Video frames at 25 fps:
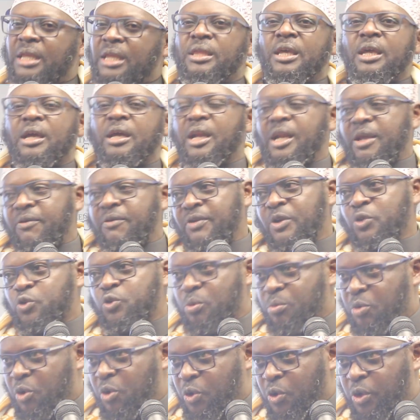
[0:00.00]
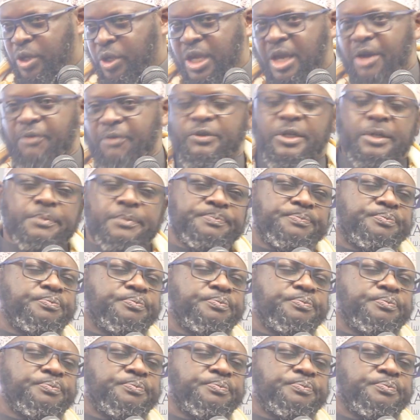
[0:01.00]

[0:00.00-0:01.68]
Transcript: in the grave, and tomorrow hereafter.